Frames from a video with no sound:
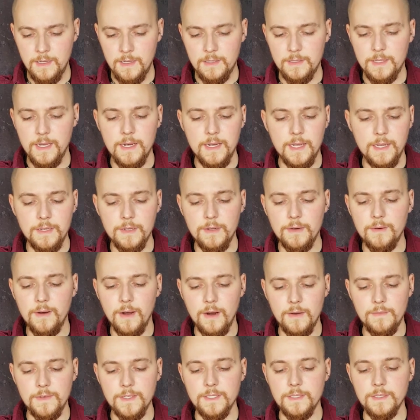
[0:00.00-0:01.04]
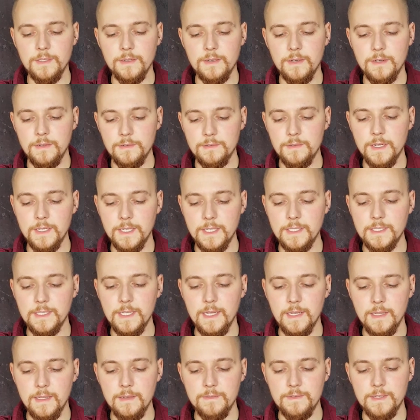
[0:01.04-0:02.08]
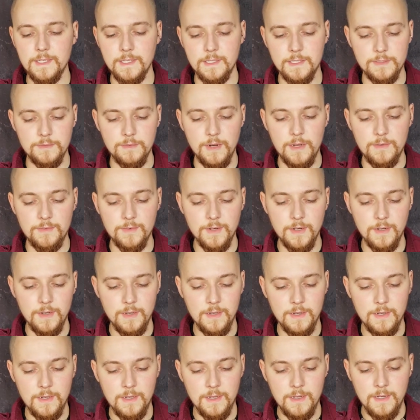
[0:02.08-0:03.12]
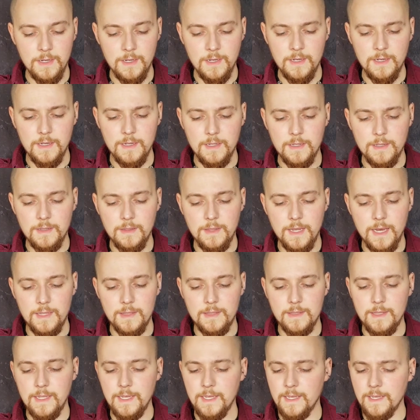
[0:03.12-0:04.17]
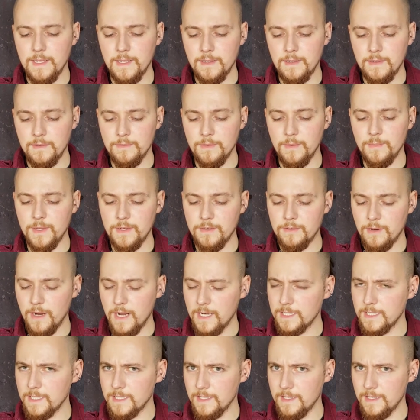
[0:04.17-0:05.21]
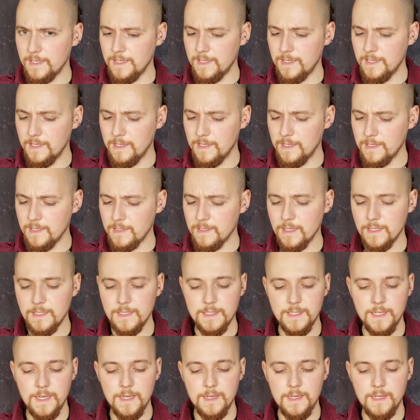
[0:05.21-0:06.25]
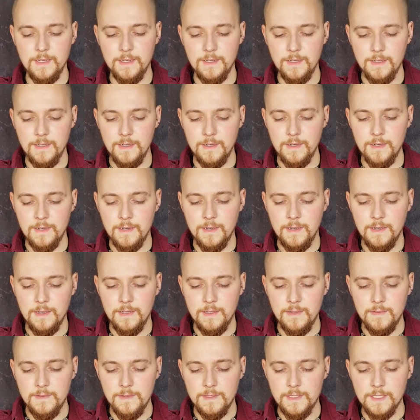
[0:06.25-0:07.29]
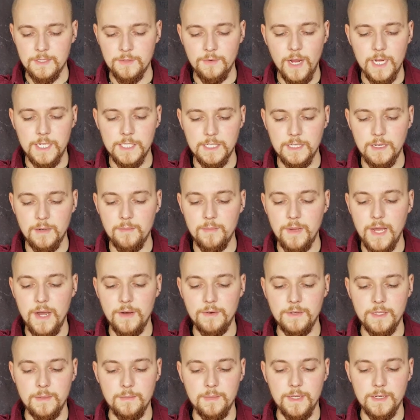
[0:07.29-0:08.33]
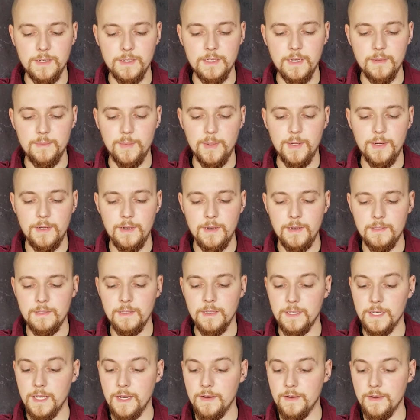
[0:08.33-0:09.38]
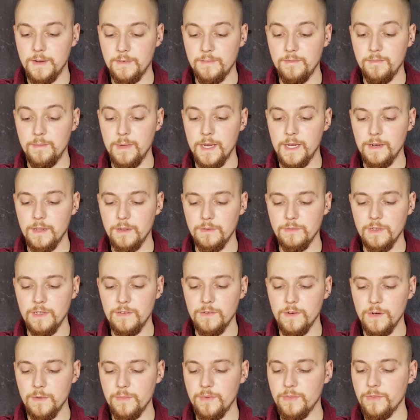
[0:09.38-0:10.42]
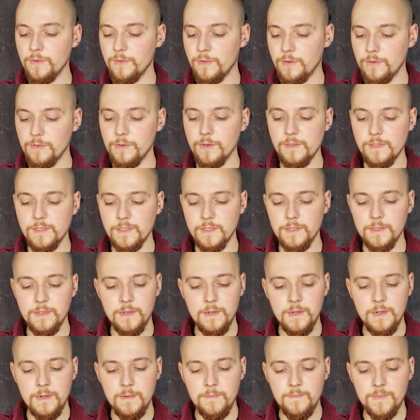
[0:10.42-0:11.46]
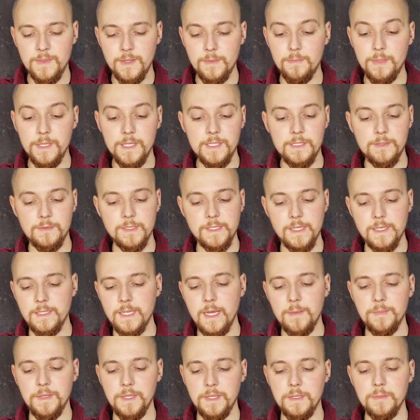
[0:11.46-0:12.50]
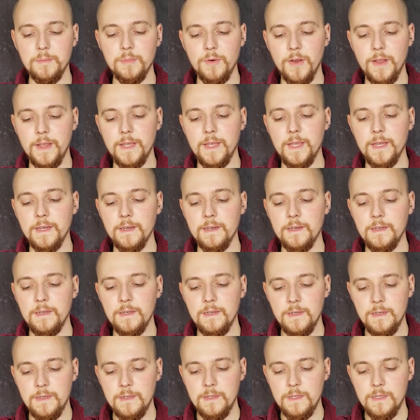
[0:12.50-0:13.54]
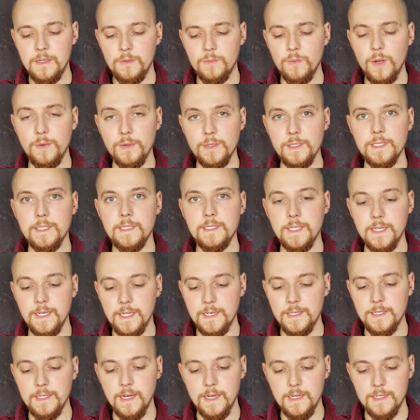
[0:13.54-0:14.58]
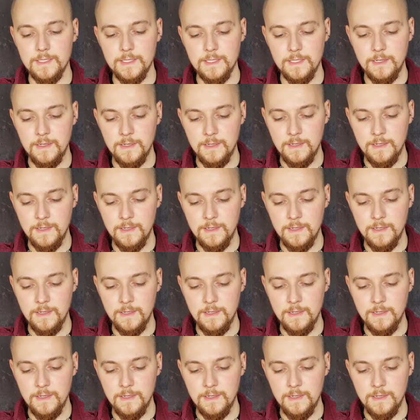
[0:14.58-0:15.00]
That ain't no harvester, Ruggy said, lifting his rifle. That thing from the crash site, I said. Scratching and pounding picked up. The tearing of metal reverbed through the cruiser. The beast was attempting to break in. We were sitting ducks.